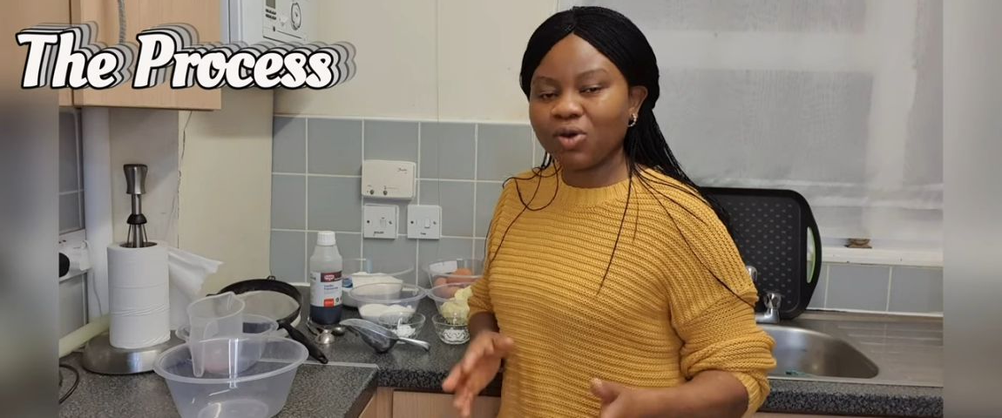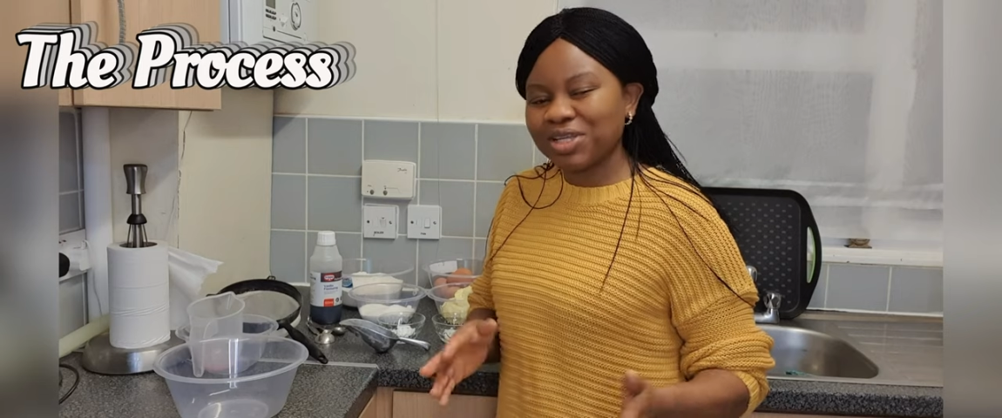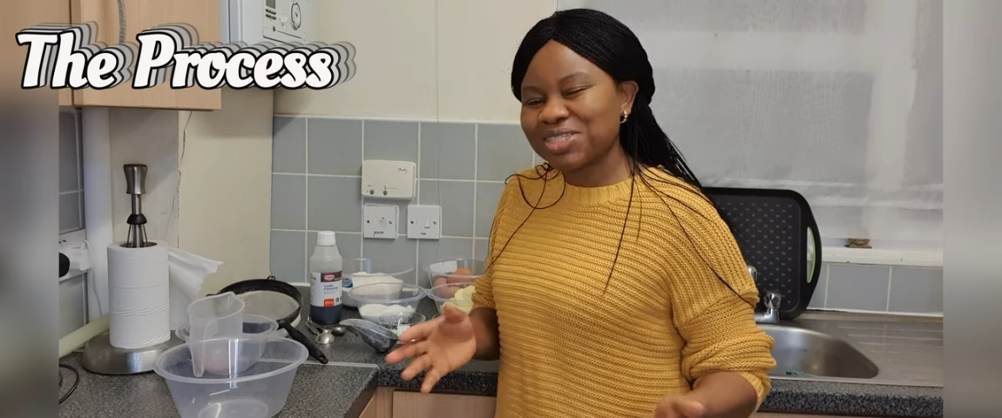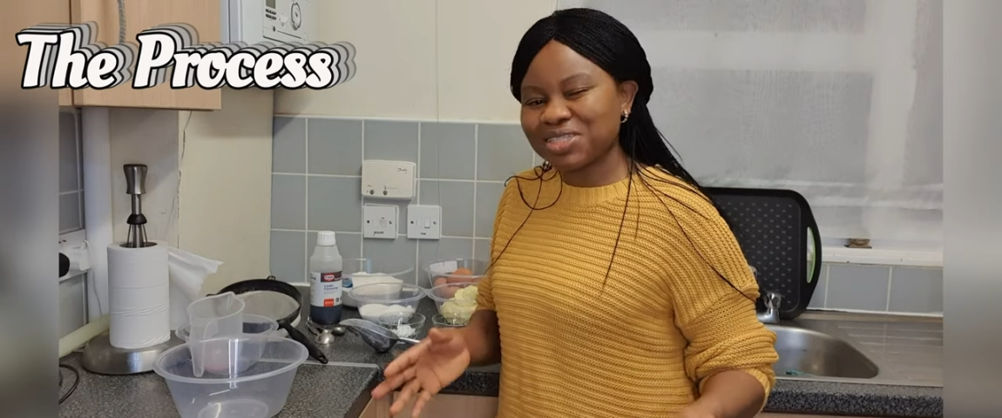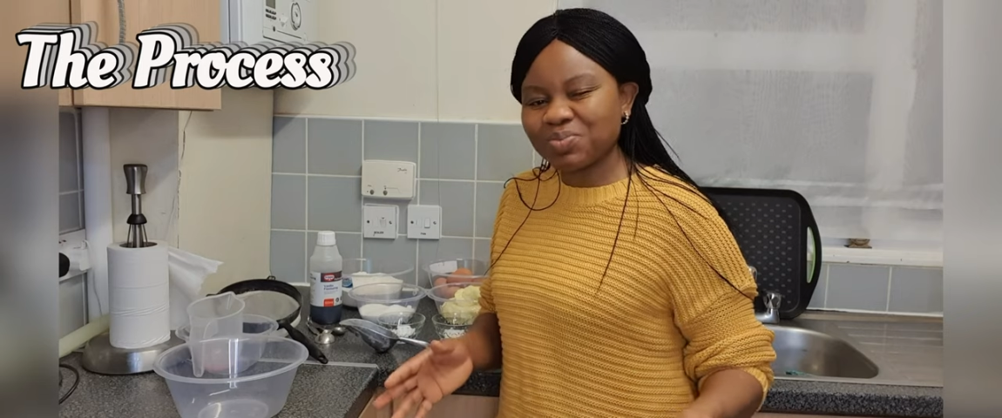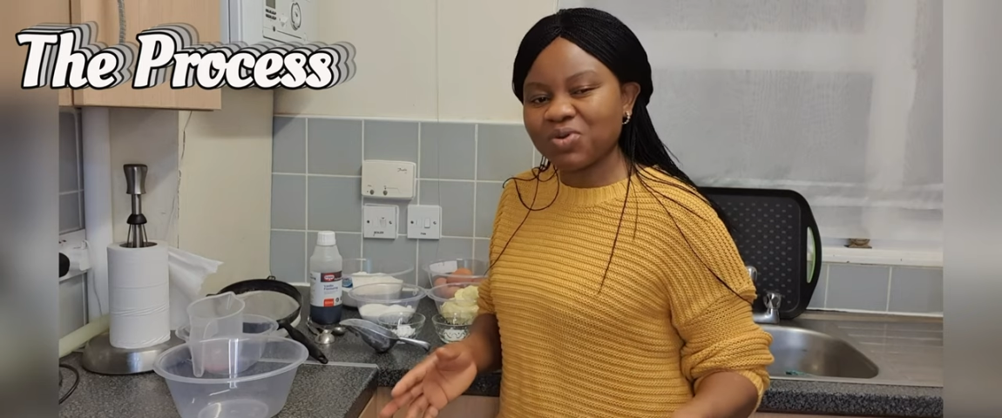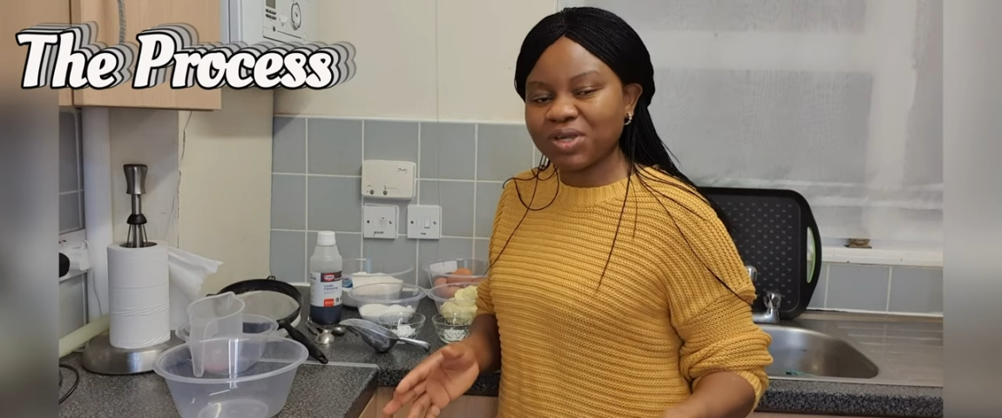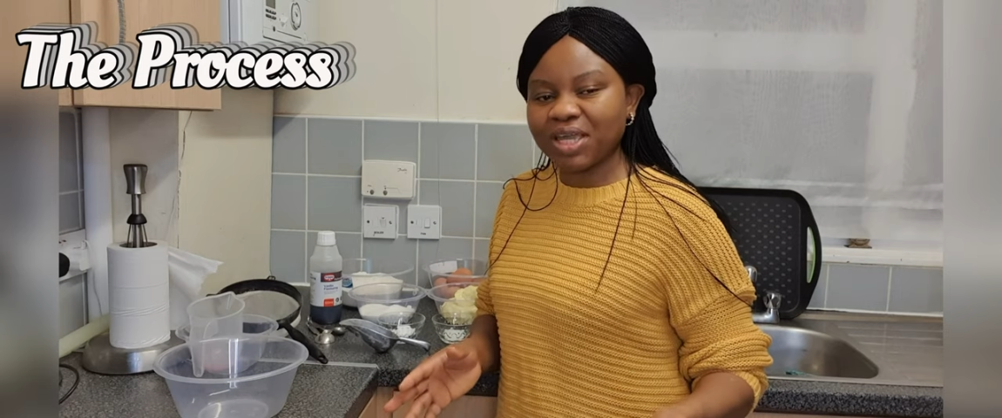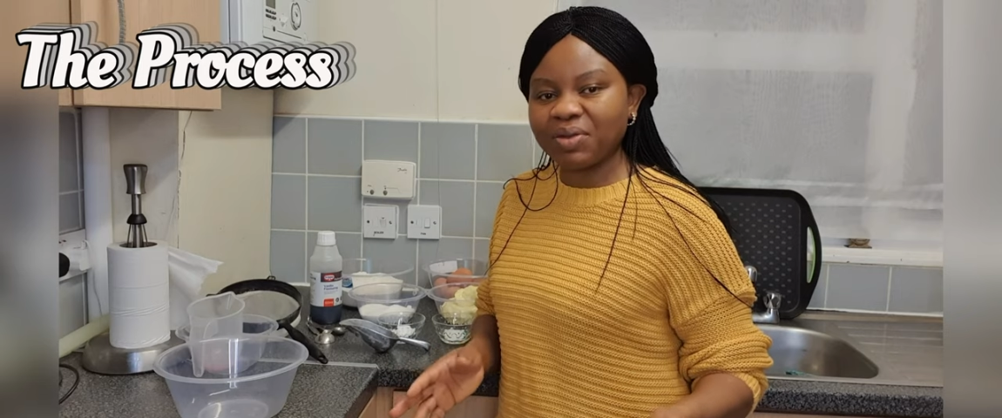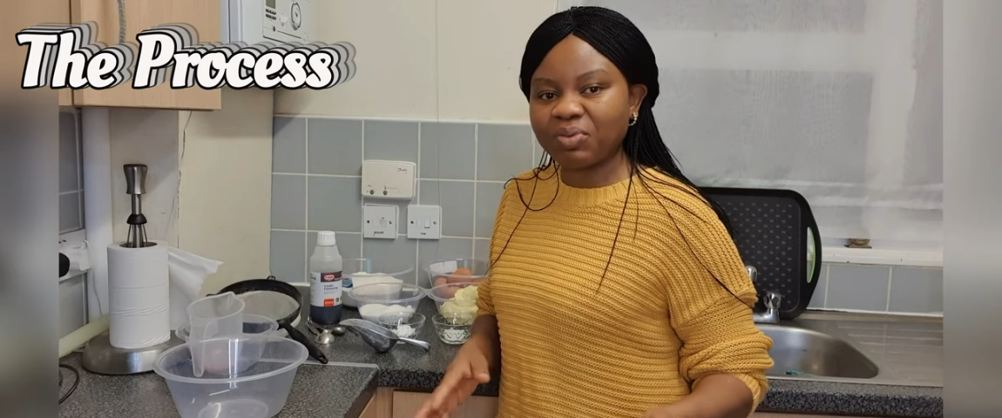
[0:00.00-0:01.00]
or it's a
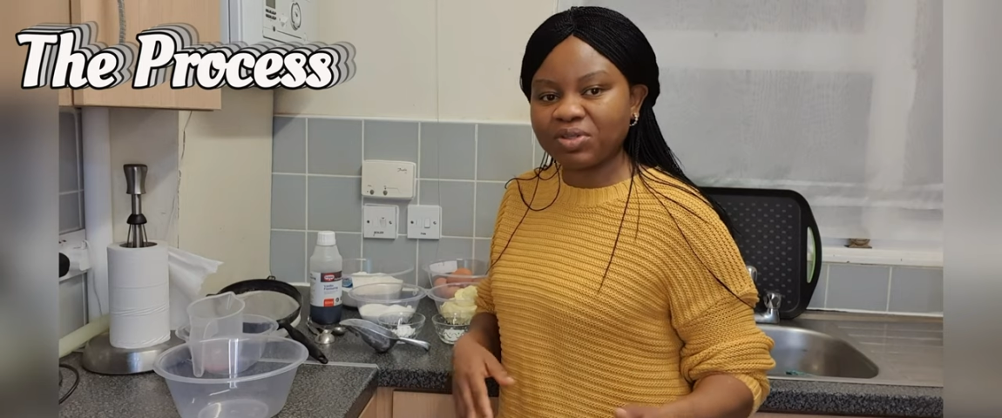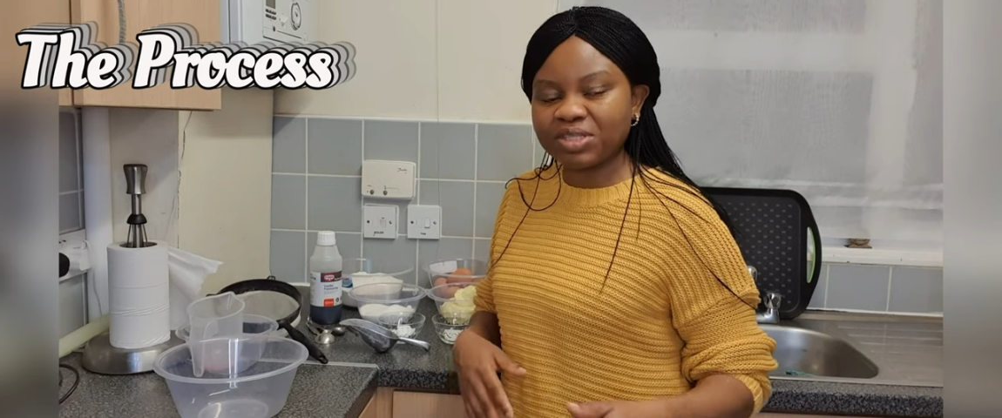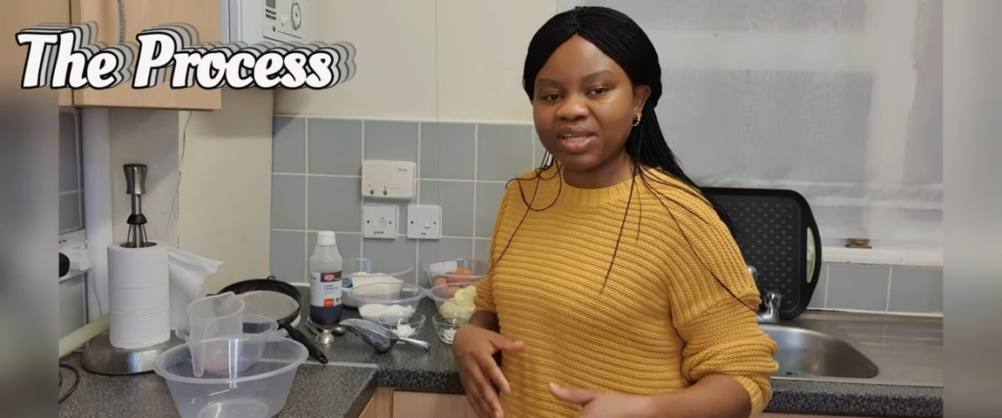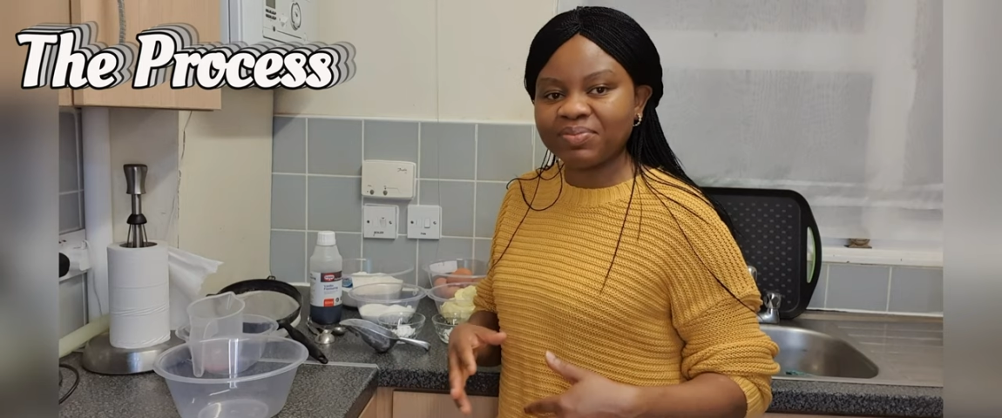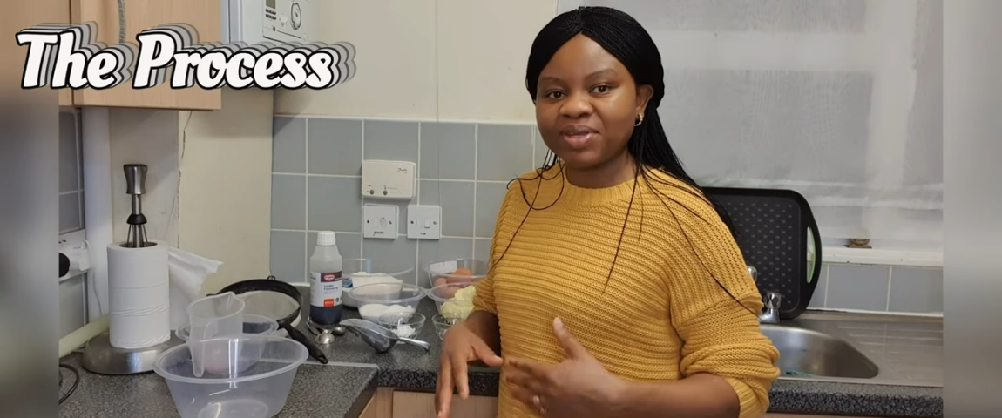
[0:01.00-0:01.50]
small cake, but